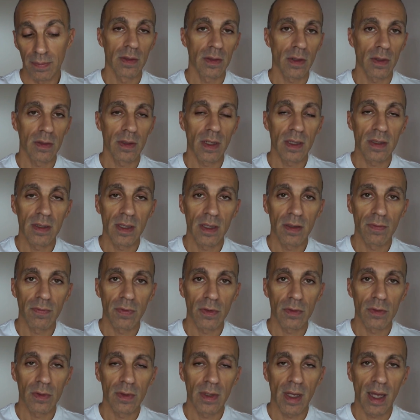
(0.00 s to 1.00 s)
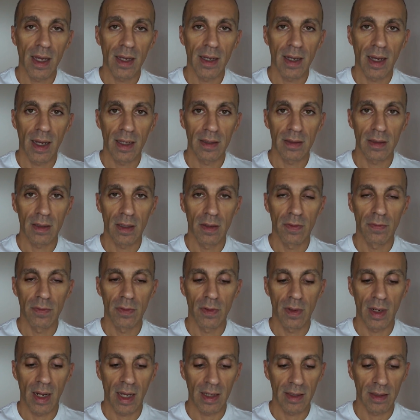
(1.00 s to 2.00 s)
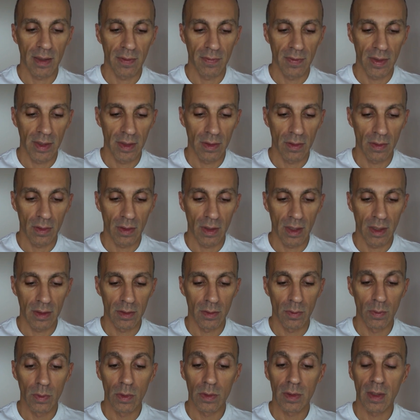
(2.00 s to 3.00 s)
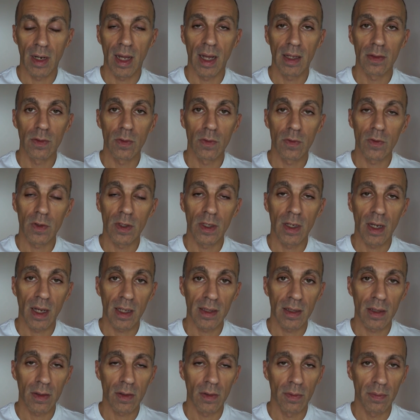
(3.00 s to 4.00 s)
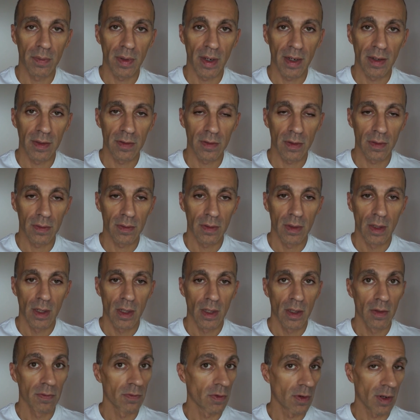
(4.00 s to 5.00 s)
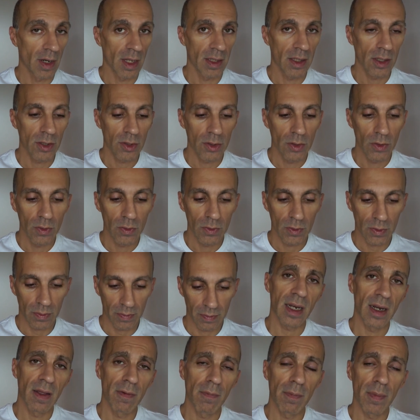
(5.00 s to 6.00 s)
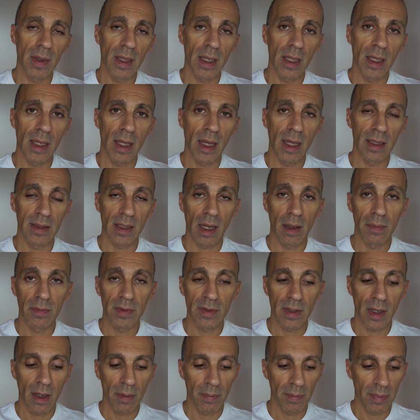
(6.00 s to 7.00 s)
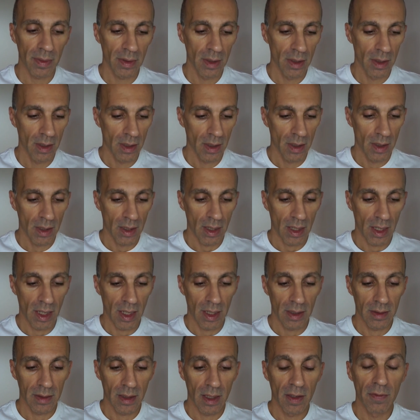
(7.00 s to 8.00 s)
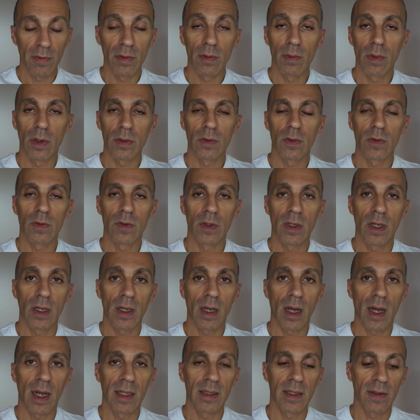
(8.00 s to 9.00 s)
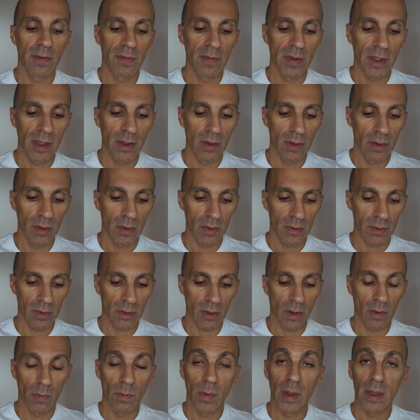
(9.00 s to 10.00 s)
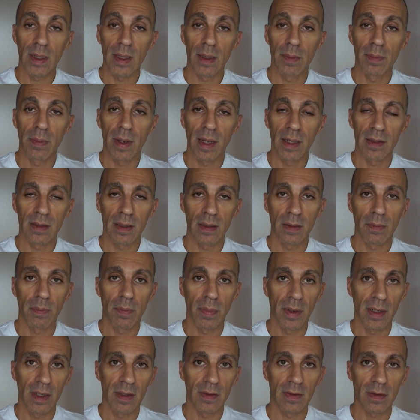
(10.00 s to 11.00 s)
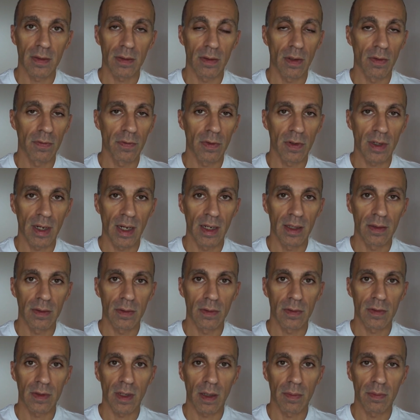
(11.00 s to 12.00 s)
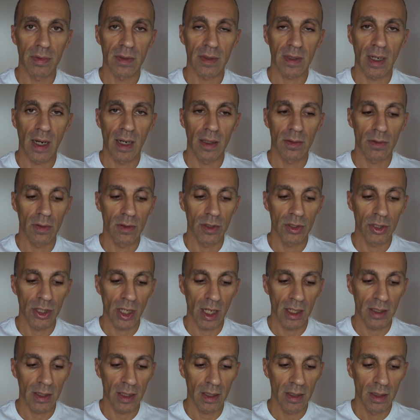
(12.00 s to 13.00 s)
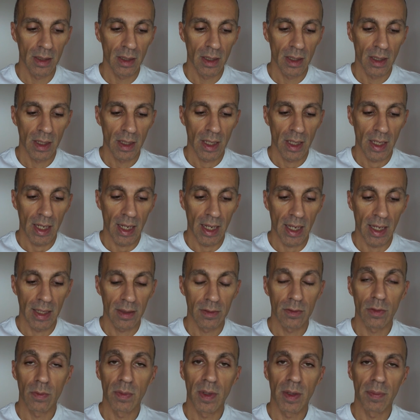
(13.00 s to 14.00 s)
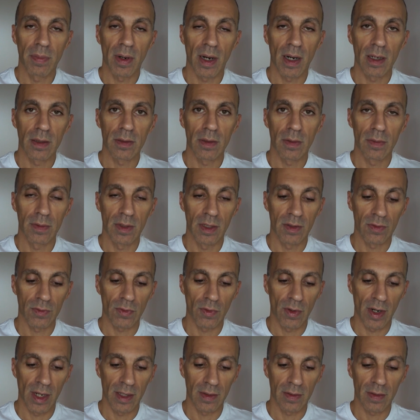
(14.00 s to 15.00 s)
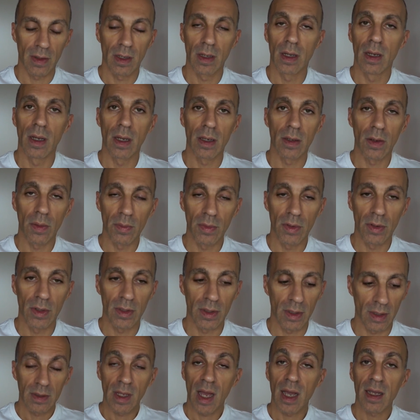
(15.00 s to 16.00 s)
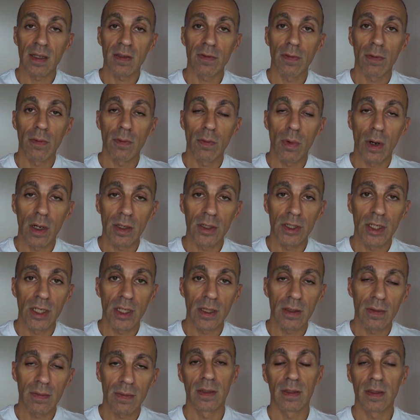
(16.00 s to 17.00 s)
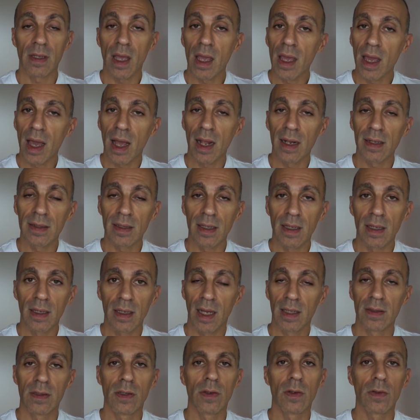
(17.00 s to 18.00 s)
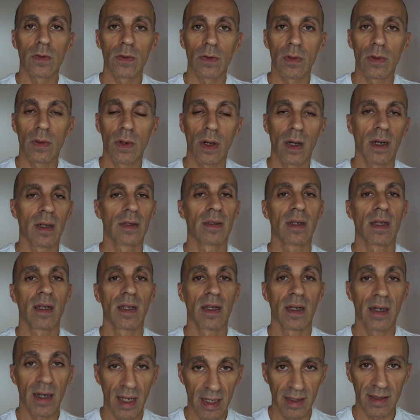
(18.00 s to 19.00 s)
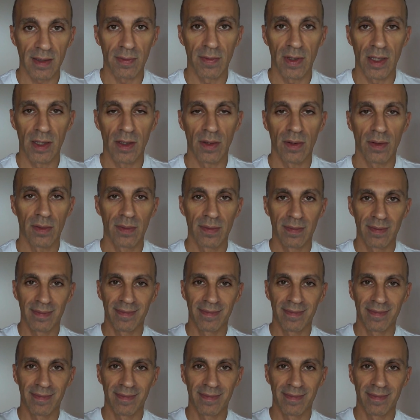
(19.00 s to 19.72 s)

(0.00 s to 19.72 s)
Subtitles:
So that's it for today, guys. If you liked the video and you would like to see other comparison for other shoes, leave me a thumbs up. And if you want to see other videos on weekly basis, please don't forget to subscribe to the channel and to be part of this great community. Thanks for watching, stay healthy, and see you soon on the next video.